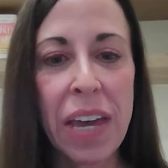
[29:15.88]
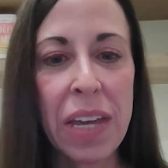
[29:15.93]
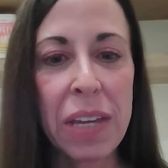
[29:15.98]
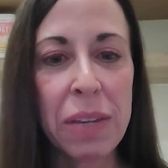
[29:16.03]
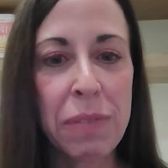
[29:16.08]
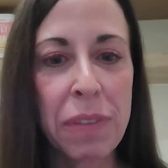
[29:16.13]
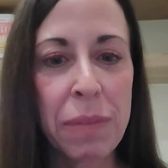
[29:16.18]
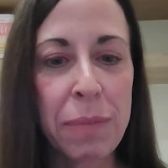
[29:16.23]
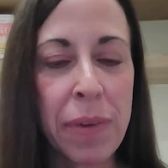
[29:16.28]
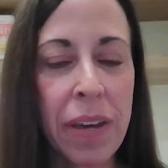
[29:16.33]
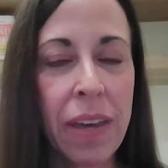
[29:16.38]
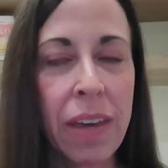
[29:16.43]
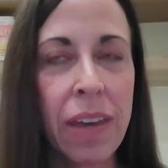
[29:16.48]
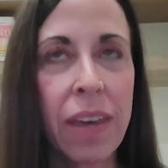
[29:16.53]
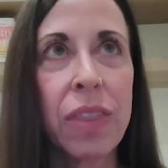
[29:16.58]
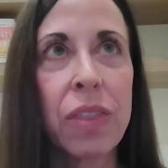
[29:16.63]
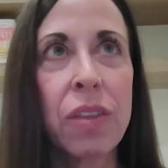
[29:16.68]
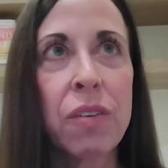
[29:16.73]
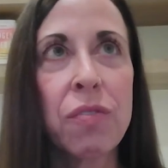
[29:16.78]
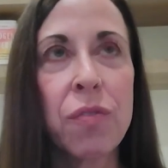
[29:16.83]

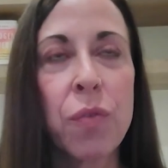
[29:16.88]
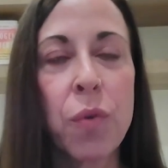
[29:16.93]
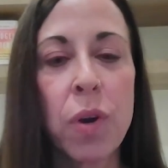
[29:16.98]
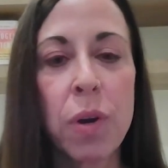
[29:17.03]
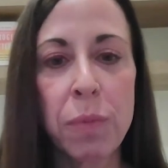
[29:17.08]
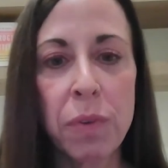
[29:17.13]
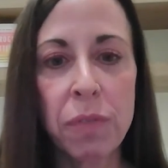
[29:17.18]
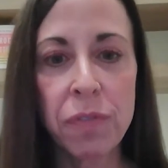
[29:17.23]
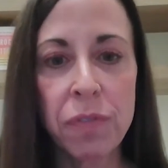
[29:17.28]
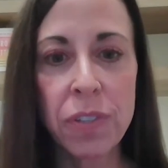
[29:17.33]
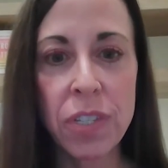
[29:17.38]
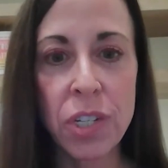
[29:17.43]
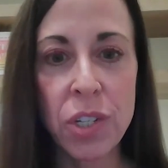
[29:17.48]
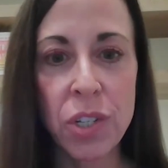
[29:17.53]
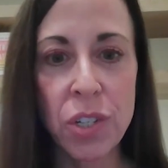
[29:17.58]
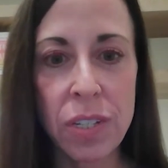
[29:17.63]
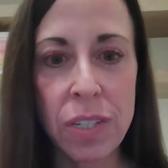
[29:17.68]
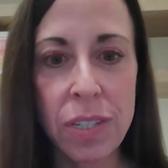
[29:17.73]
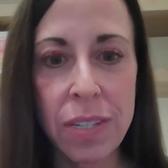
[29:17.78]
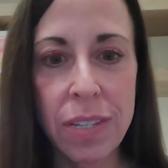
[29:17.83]
in the forum of
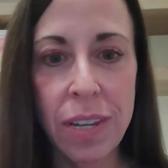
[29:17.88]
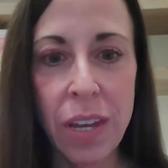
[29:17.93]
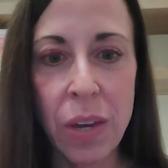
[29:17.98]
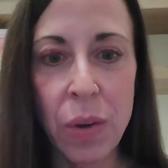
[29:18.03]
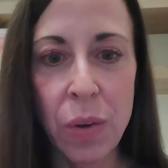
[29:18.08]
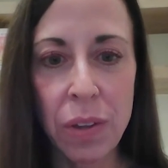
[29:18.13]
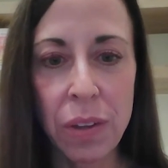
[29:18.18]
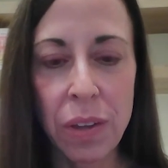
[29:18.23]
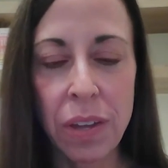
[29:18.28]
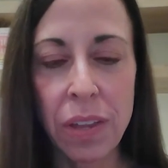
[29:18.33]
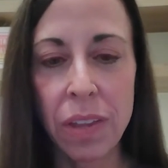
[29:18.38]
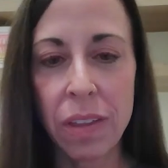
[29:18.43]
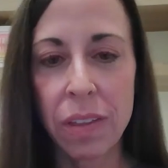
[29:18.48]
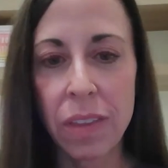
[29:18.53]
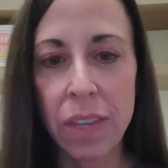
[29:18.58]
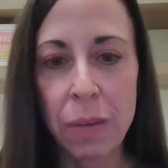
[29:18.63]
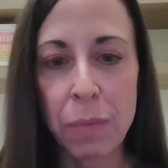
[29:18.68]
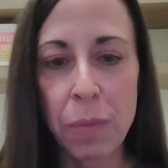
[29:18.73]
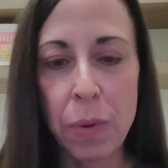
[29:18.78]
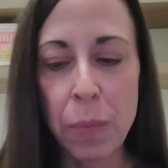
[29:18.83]
physicians that
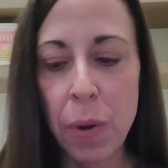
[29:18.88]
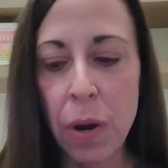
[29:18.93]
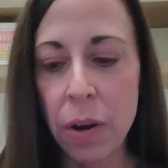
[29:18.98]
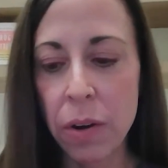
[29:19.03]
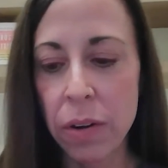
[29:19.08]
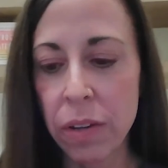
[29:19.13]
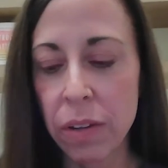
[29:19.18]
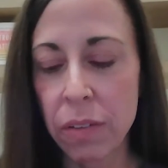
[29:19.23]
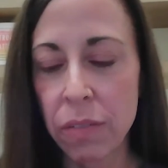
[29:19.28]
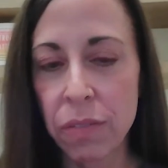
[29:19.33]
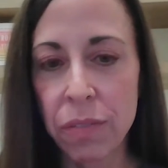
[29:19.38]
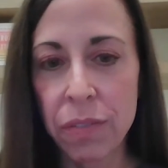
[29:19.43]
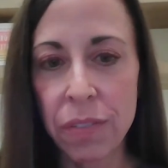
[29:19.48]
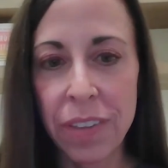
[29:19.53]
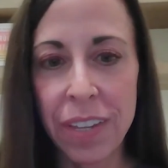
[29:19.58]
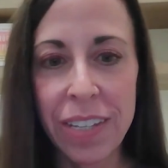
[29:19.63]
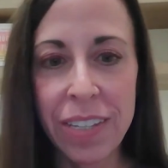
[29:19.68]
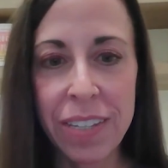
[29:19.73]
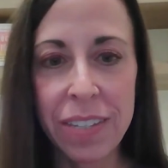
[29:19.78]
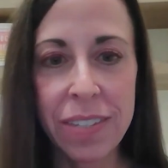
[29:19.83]
I'm a part of,
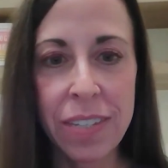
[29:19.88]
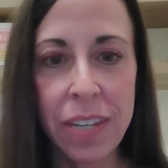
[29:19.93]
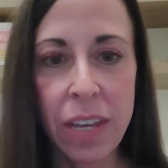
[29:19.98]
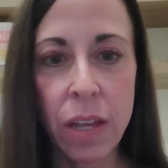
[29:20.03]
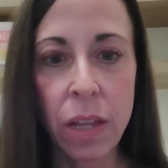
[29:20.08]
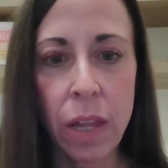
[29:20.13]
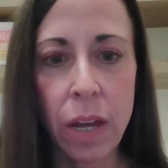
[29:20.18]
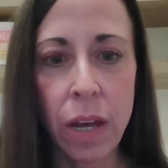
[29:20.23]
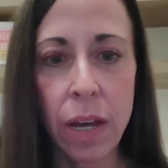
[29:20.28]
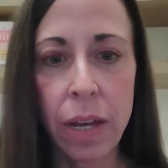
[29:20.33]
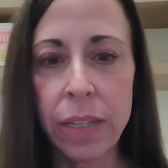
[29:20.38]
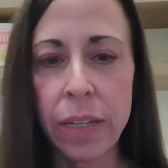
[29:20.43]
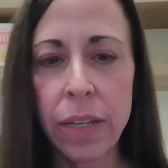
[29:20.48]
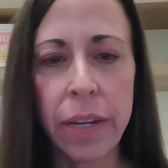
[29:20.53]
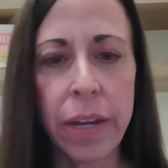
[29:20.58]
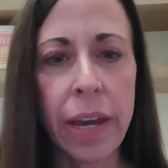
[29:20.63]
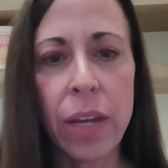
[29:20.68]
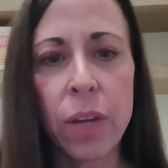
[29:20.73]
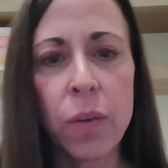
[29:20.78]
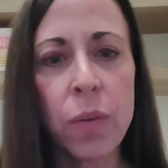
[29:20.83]
they say a lot.
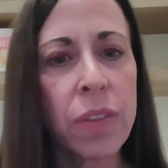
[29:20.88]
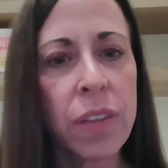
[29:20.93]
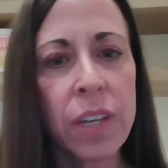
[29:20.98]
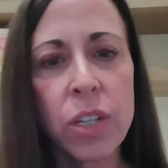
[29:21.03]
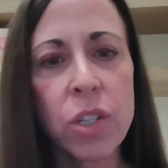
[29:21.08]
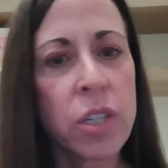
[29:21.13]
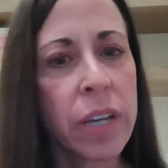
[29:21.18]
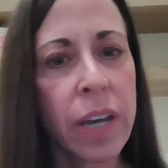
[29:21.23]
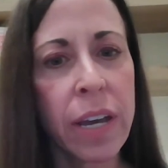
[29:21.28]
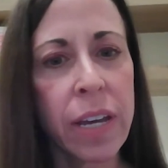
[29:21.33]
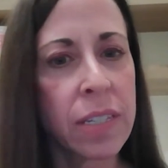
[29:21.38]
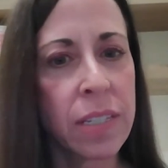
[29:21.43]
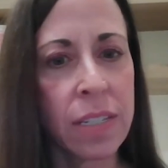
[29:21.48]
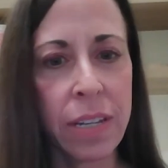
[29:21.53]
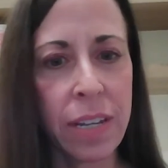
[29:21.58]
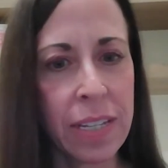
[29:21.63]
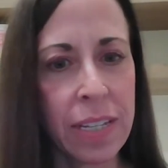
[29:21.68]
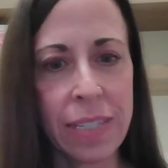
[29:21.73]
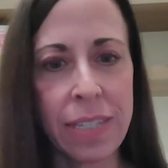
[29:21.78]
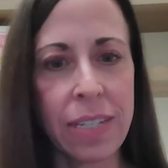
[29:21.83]
Yeah, I don't think she has an
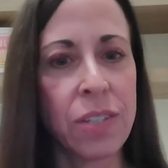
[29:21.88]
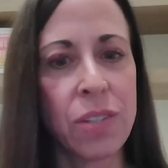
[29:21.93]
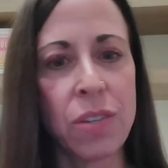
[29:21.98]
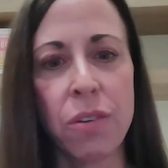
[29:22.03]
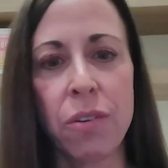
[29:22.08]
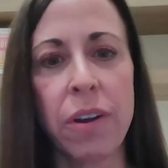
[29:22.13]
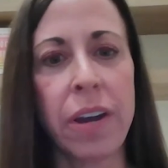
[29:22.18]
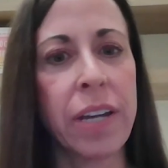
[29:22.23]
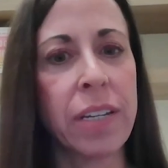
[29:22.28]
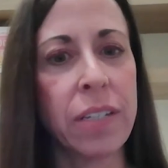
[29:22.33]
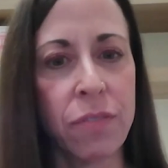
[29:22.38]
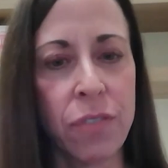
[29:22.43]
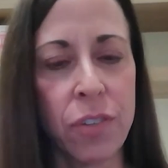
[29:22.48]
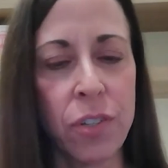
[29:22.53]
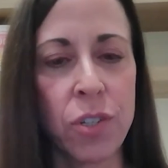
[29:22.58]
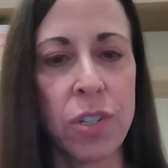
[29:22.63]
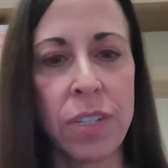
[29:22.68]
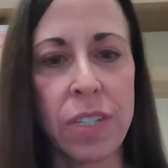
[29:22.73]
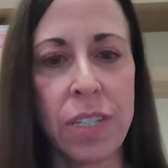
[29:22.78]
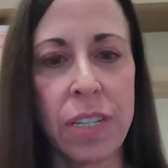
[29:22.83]
SSRI
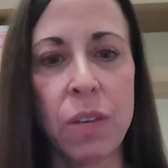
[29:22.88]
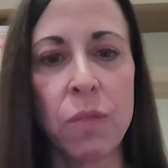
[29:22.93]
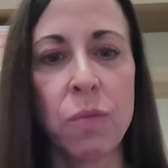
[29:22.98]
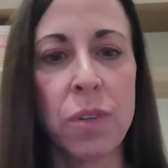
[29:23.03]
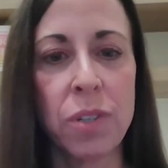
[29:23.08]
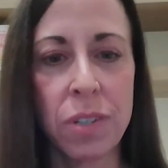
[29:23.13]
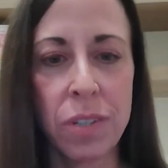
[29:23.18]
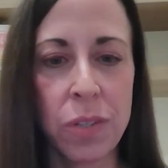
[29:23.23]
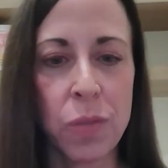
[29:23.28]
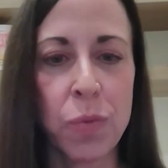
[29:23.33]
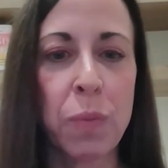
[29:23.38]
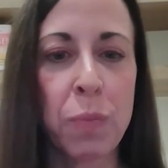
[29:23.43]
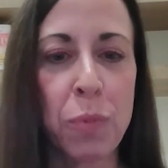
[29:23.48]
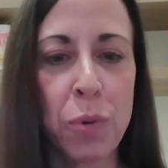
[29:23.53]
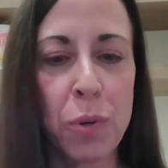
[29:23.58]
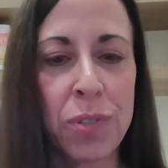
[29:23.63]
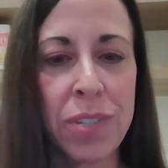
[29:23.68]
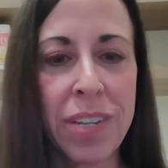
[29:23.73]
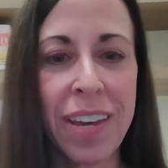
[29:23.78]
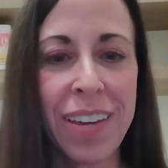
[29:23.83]
deficiency, which is what
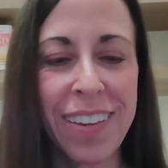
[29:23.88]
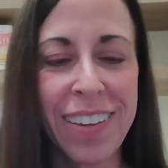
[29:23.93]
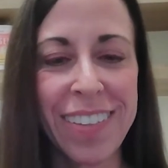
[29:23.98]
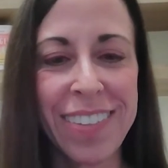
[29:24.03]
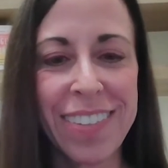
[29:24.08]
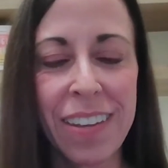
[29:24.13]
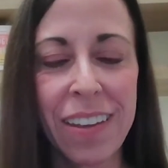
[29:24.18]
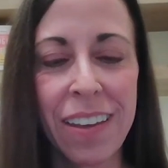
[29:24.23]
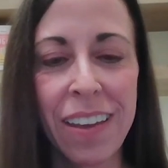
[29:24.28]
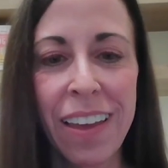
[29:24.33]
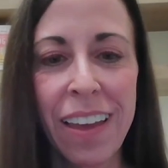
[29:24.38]
Prozac is.